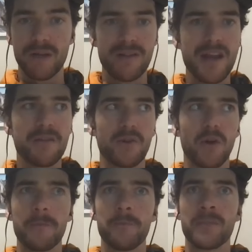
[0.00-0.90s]
And then you've
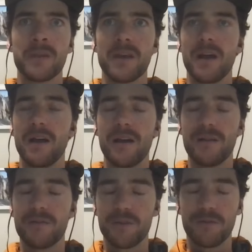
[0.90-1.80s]
got
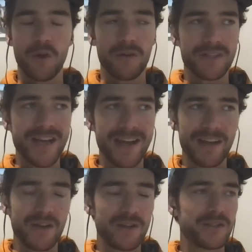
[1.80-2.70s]
uh, you've got
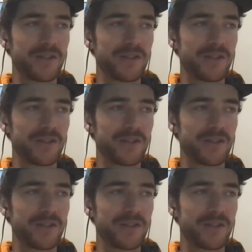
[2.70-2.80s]
tankers.